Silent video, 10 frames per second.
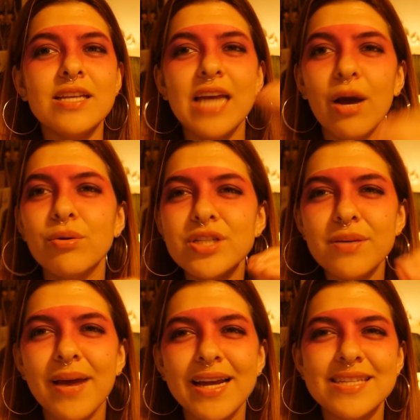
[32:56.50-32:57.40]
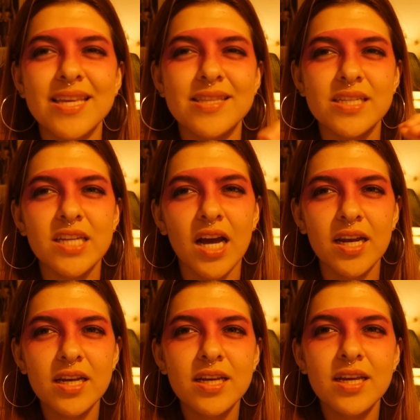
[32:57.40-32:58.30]
down to Maxine's
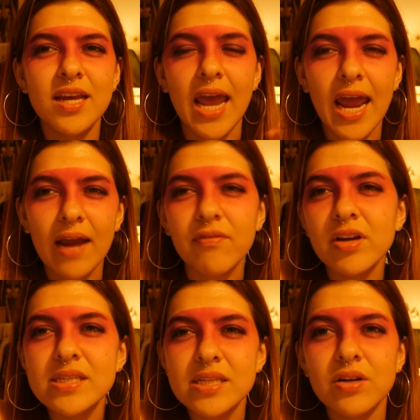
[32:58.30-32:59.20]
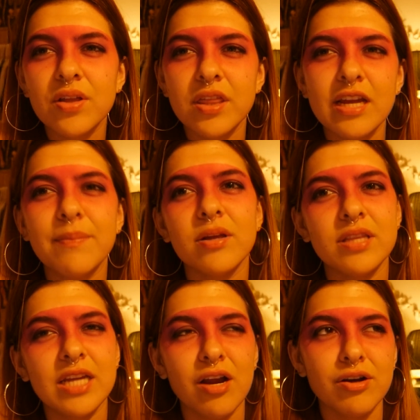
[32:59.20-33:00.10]
gun, every single thing about
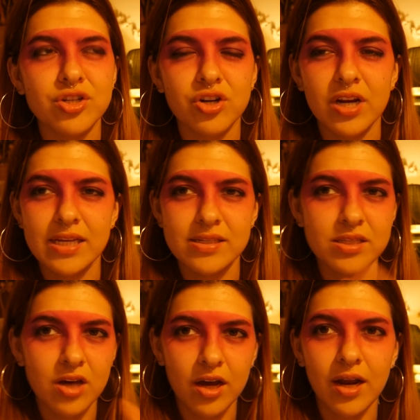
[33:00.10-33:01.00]
the character is thought